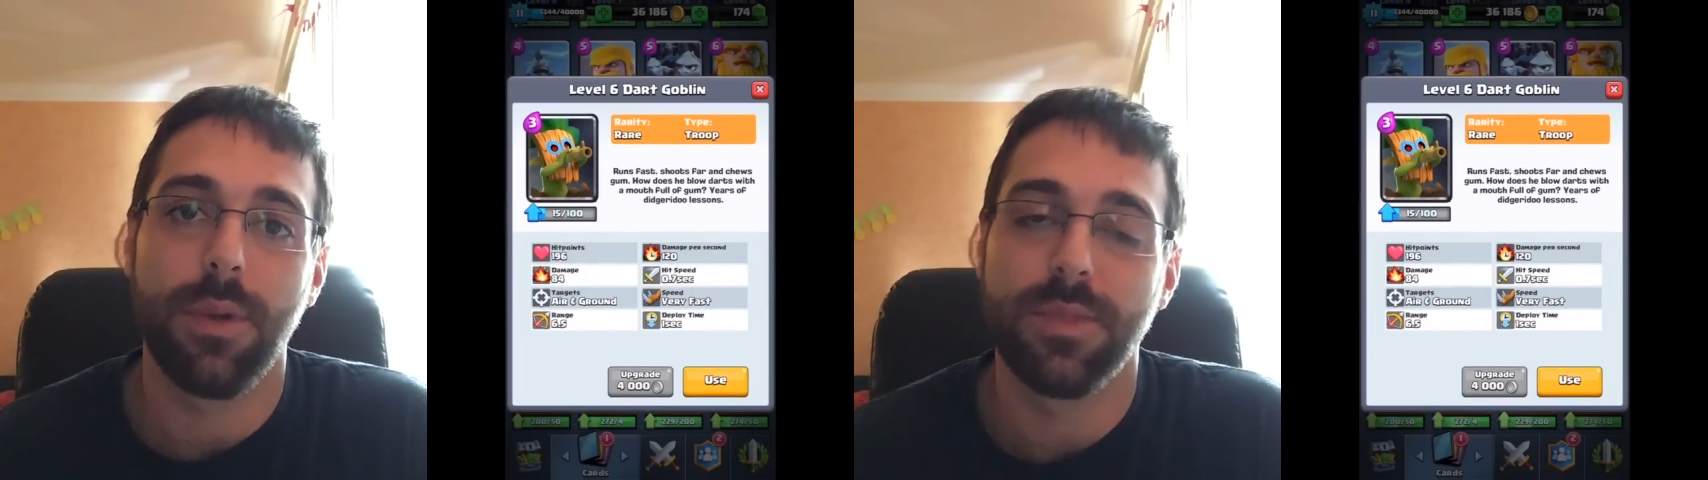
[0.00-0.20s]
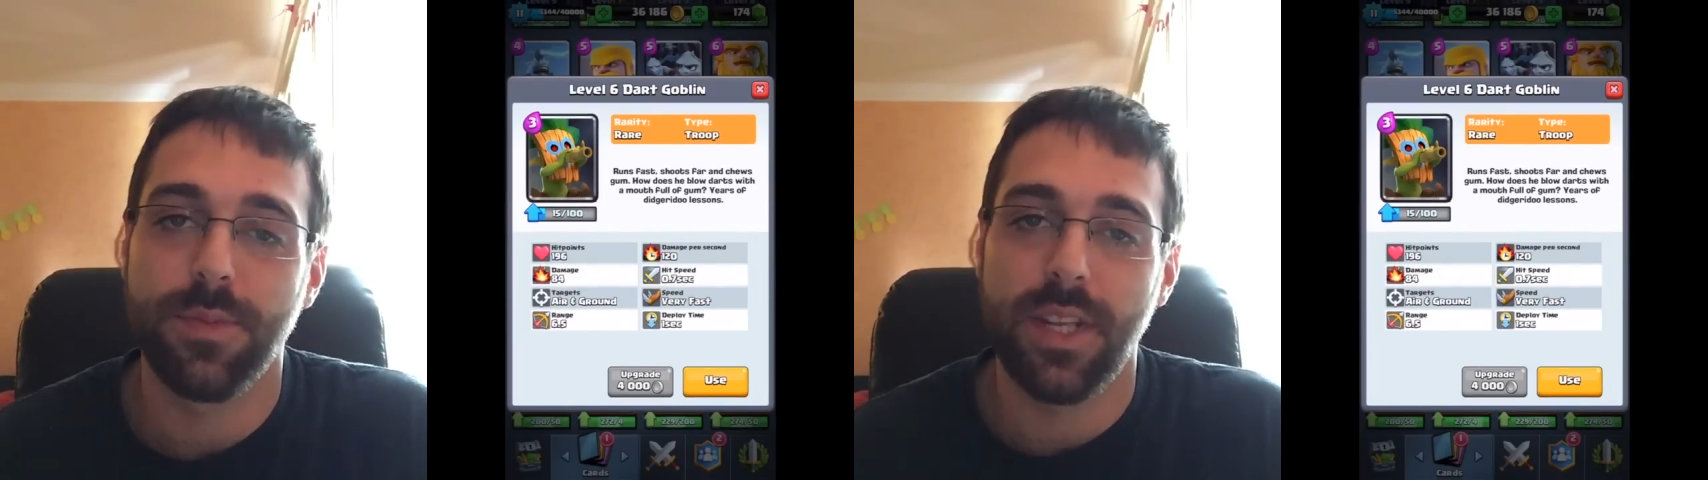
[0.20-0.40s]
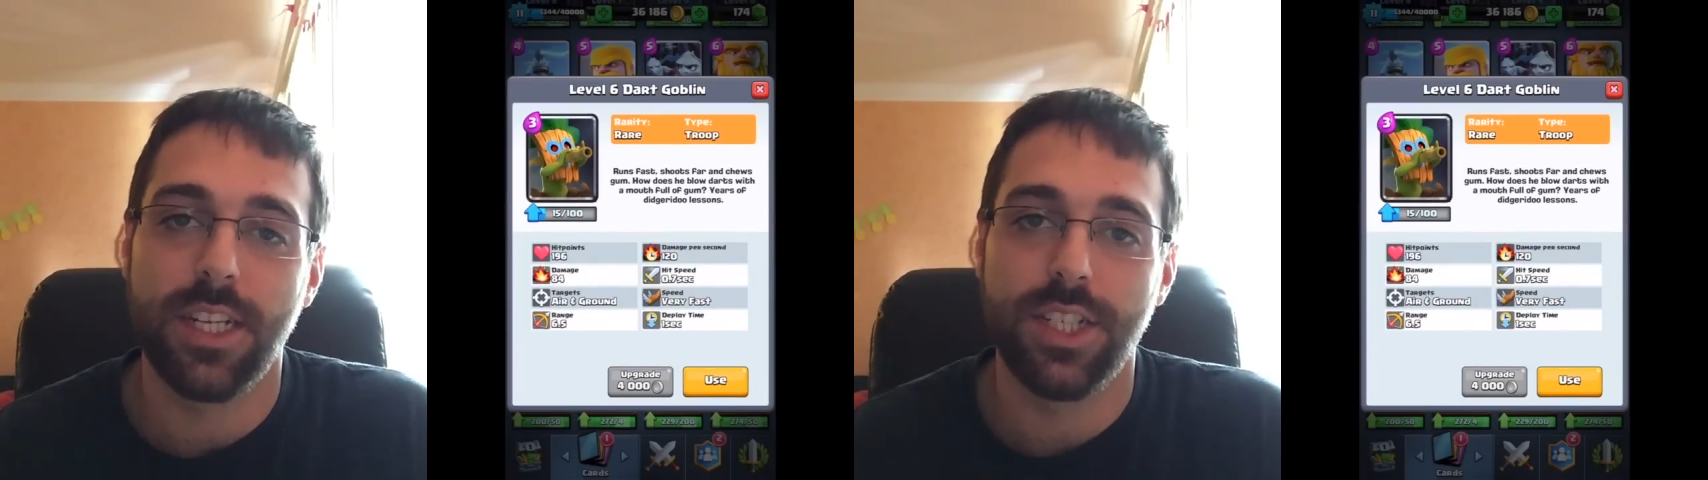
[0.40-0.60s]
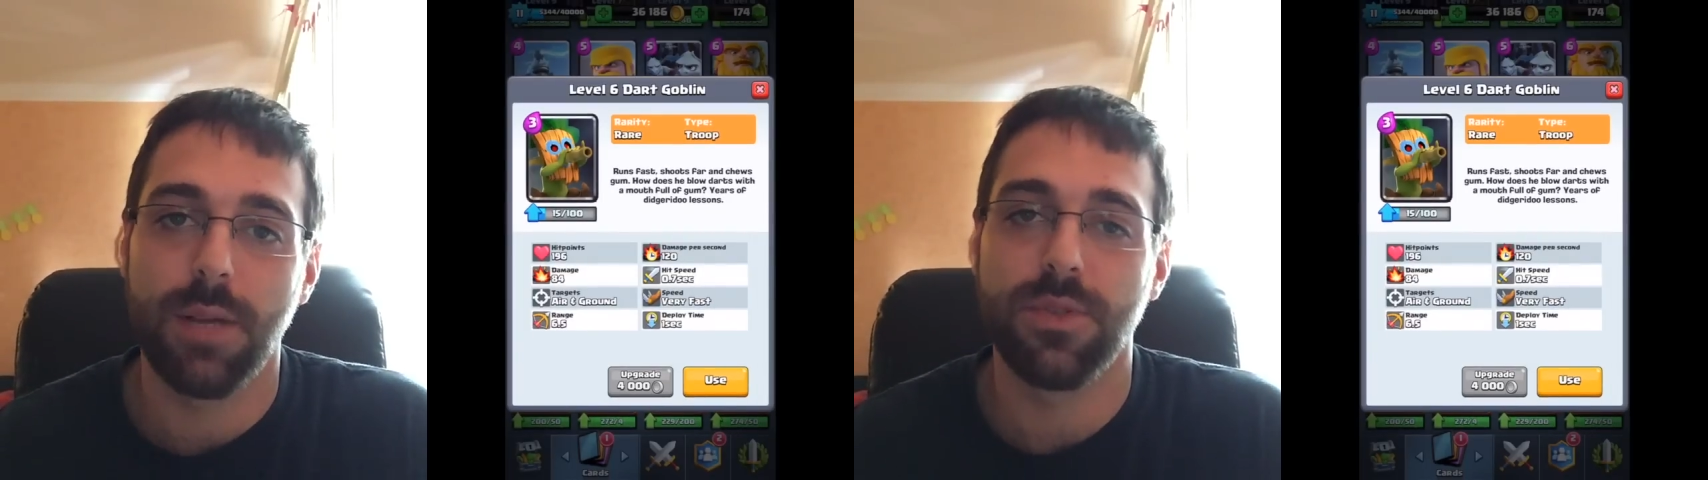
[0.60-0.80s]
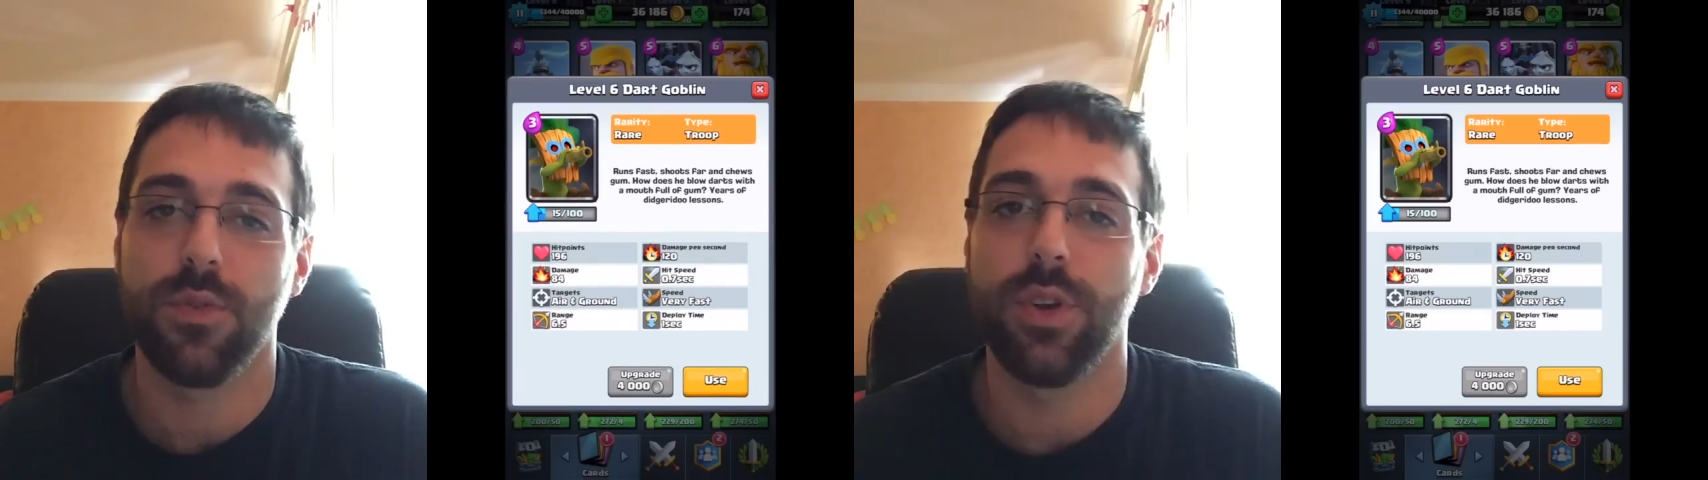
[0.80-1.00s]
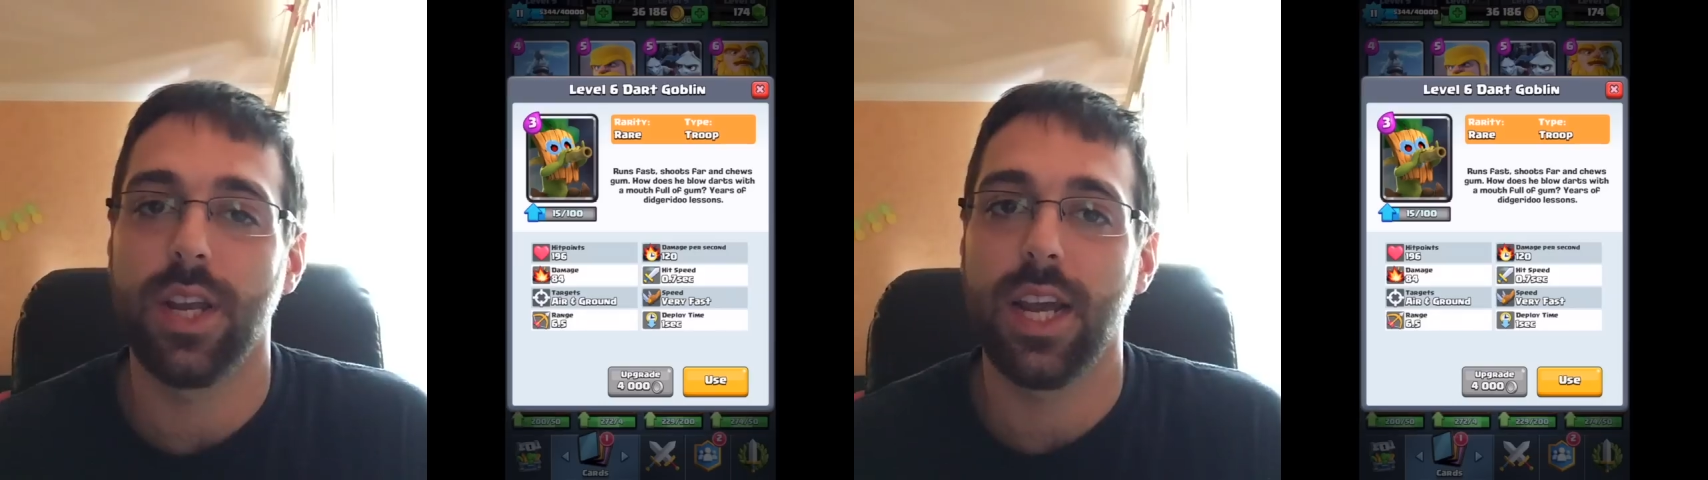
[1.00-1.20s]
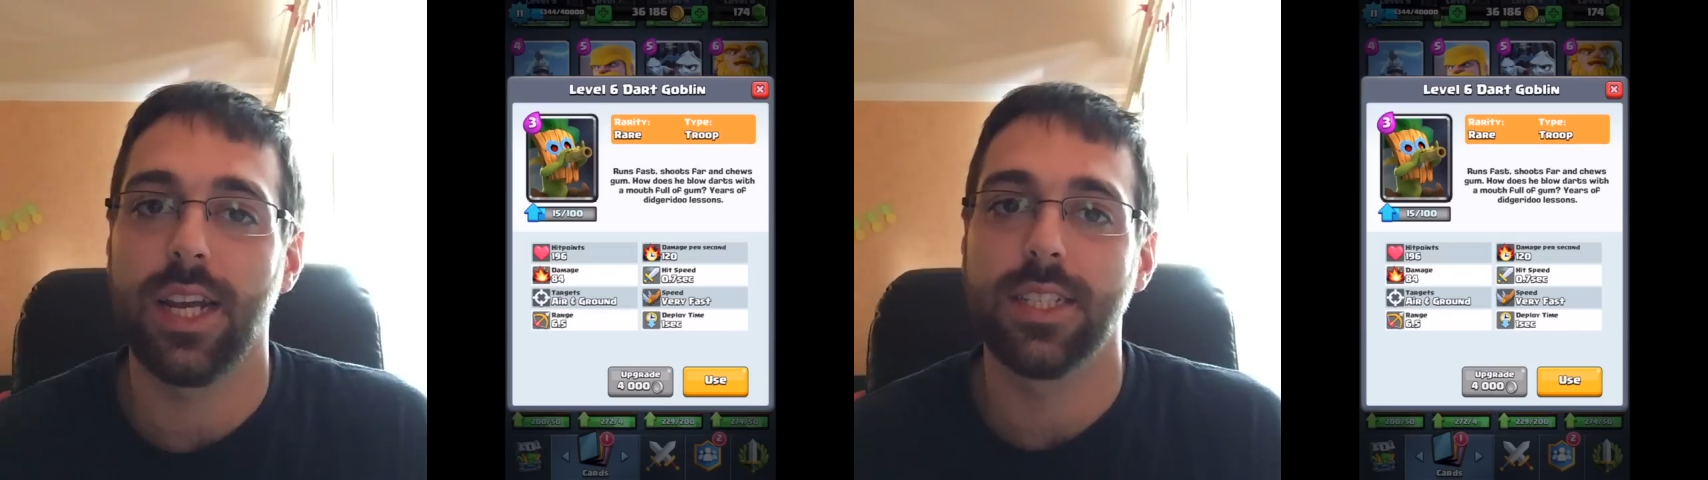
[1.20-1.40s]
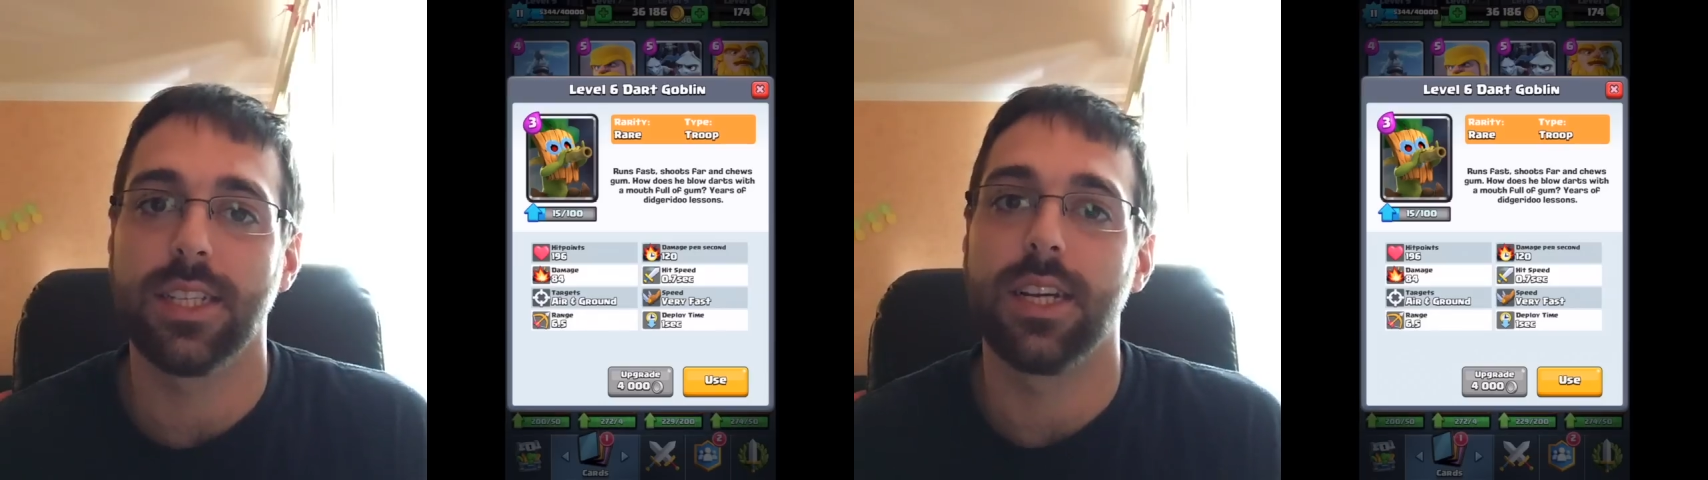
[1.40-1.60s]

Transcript: I'm spending gems for you guys.